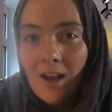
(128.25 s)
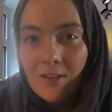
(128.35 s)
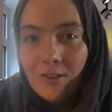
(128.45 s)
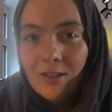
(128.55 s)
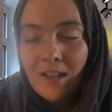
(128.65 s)

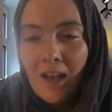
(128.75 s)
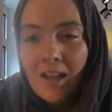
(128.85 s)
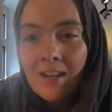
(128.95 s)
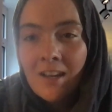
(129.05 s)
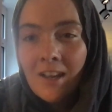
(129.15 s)
other
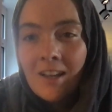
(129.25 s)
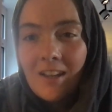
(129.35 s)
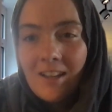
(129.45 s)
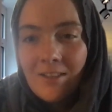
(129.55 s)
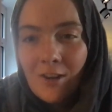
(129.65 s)
side
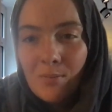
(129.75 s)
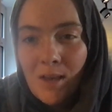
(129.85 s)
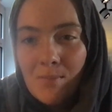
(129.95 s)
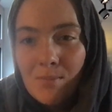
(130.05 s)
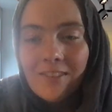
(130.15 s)
in their
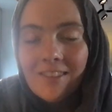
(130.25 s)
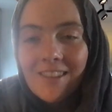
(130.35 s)
paper.